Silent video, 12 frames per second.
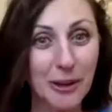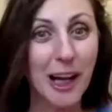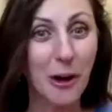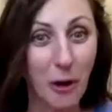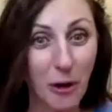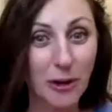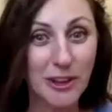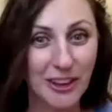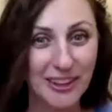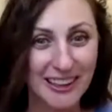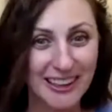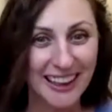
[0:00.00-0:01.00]
They also
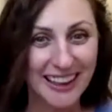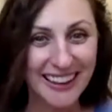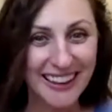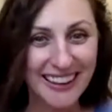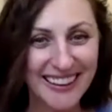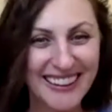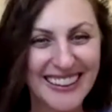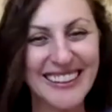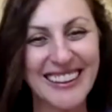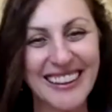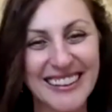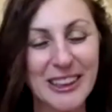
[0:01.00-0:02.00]
say.
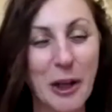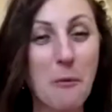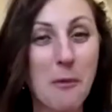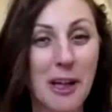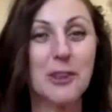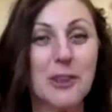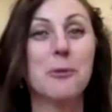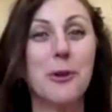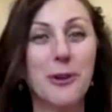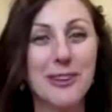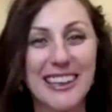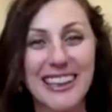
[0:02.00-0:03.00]
There's so much
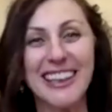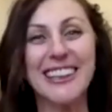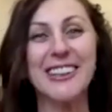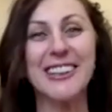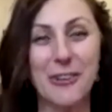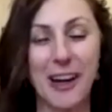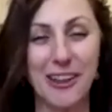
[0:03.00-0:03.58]
music in you.